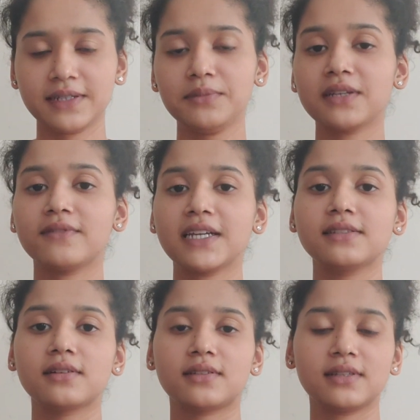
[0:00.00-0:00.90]
and why
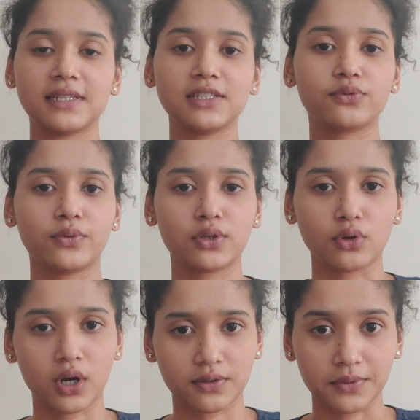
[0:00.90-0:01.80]
certain things would
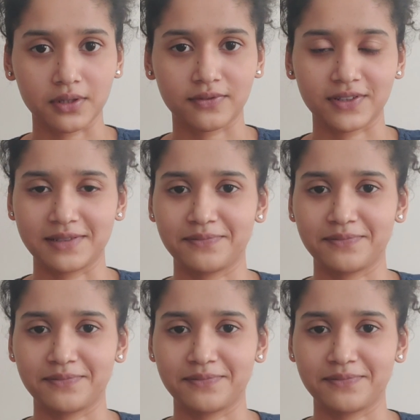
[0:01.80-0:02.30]
not work for them.